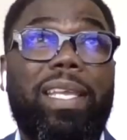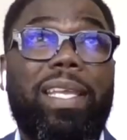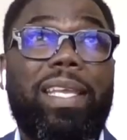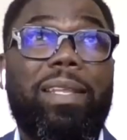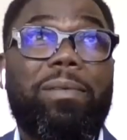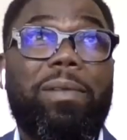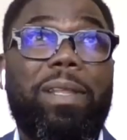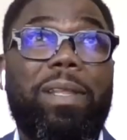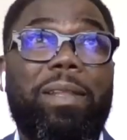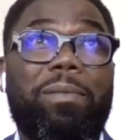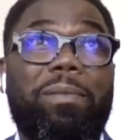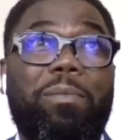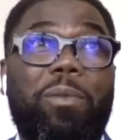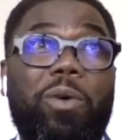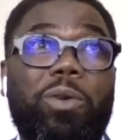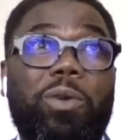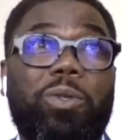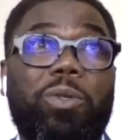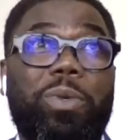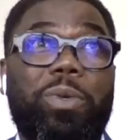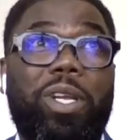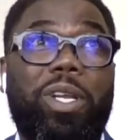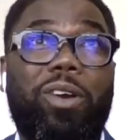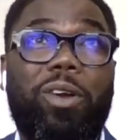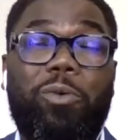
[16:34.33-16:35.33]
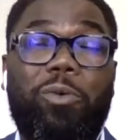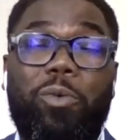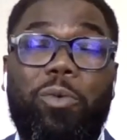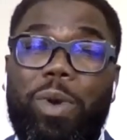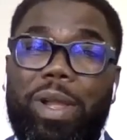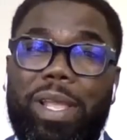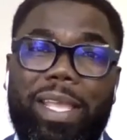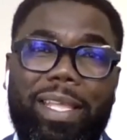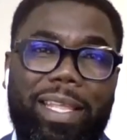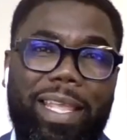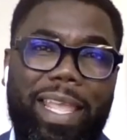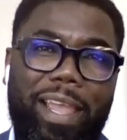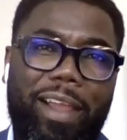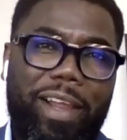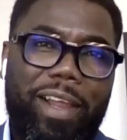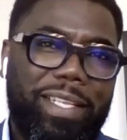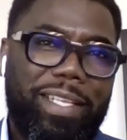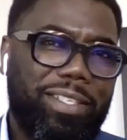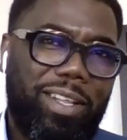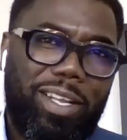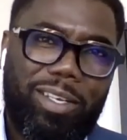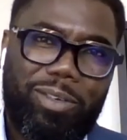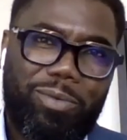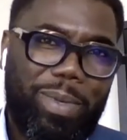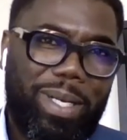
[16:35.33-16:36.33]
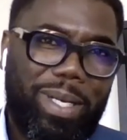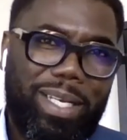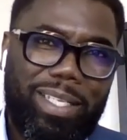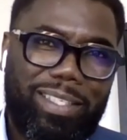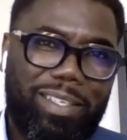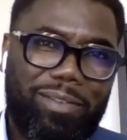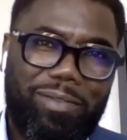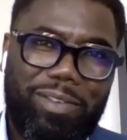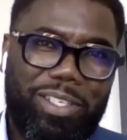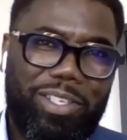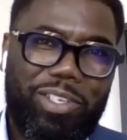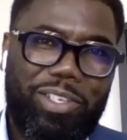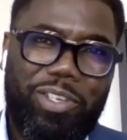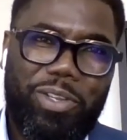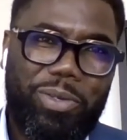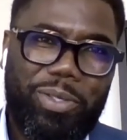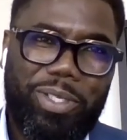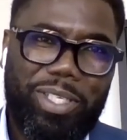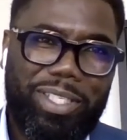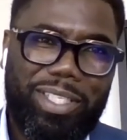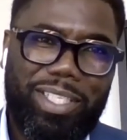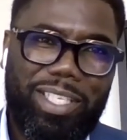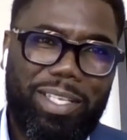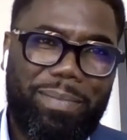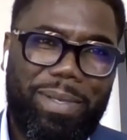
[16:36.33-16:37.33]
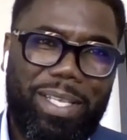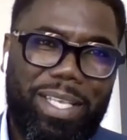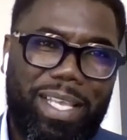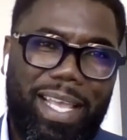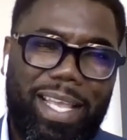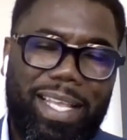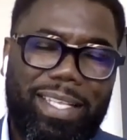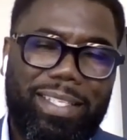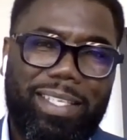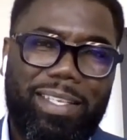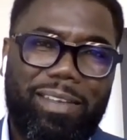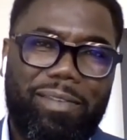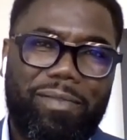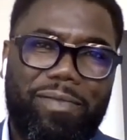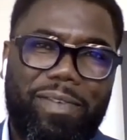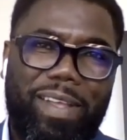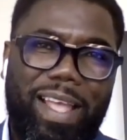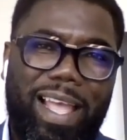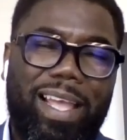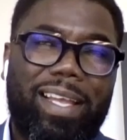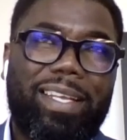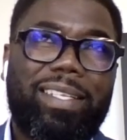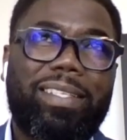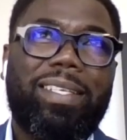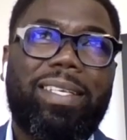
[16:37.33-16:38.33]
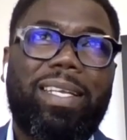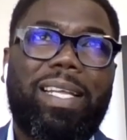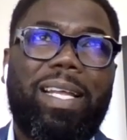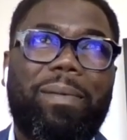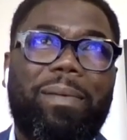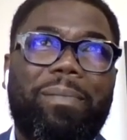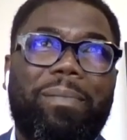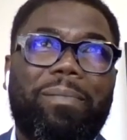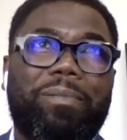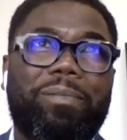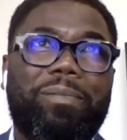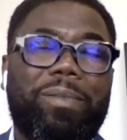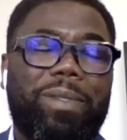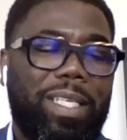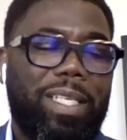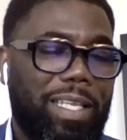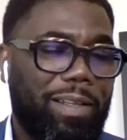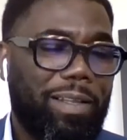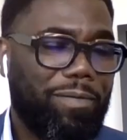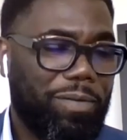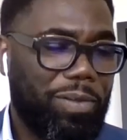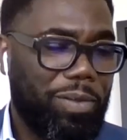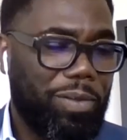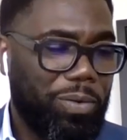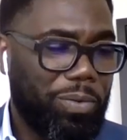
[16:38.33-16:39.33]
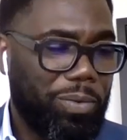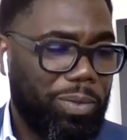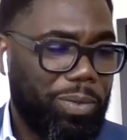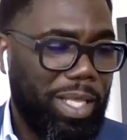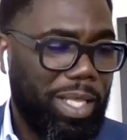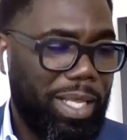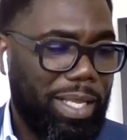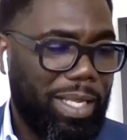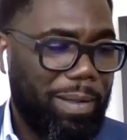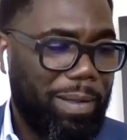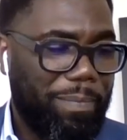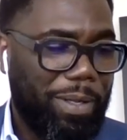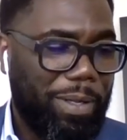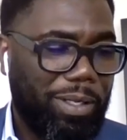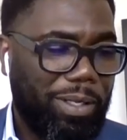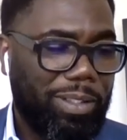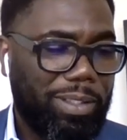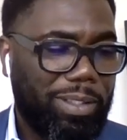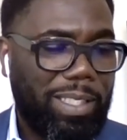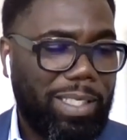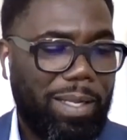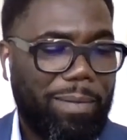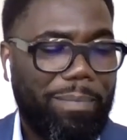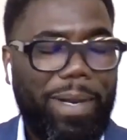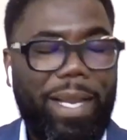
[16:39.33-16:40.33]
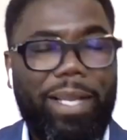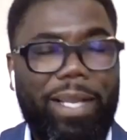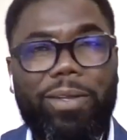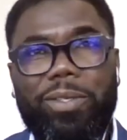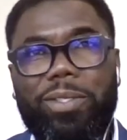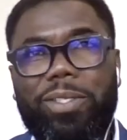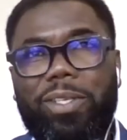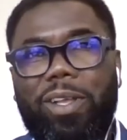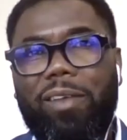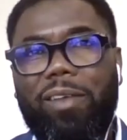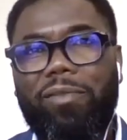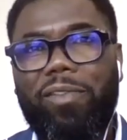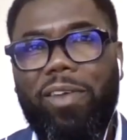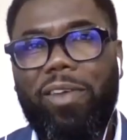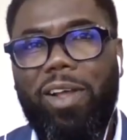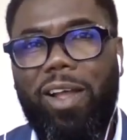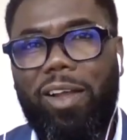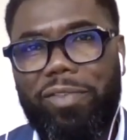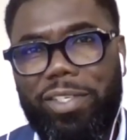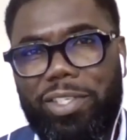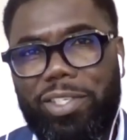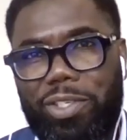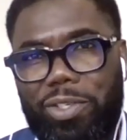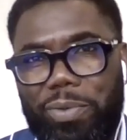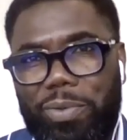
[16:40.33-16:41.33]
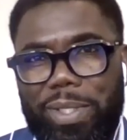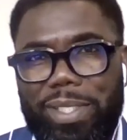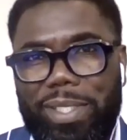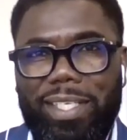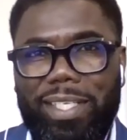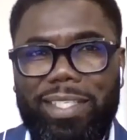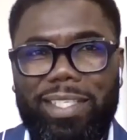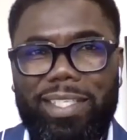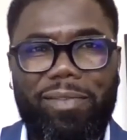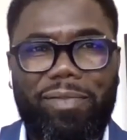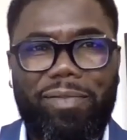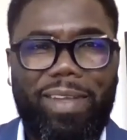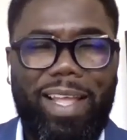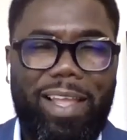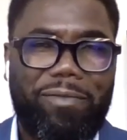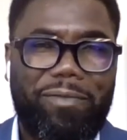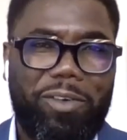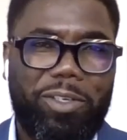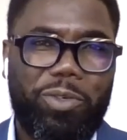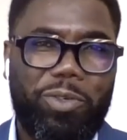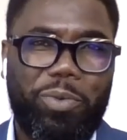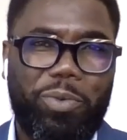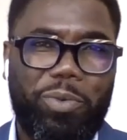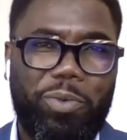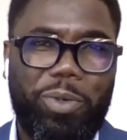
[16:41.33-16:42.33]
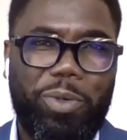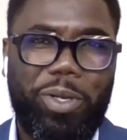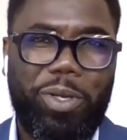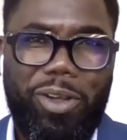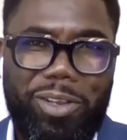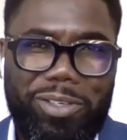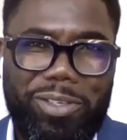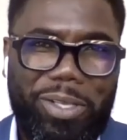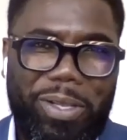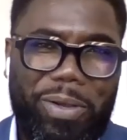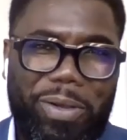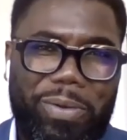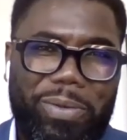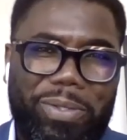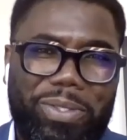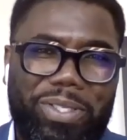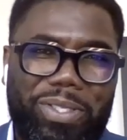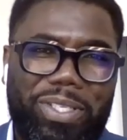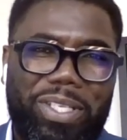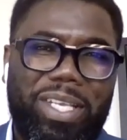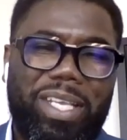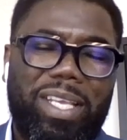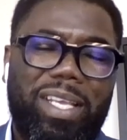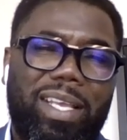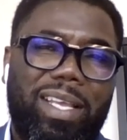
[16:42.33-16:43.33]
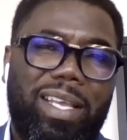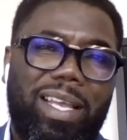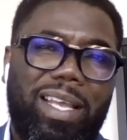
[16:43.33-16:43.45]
In most regard, AI is not relatively new to CBS. In fact, if you think about Microsoft Office 365, which we all use,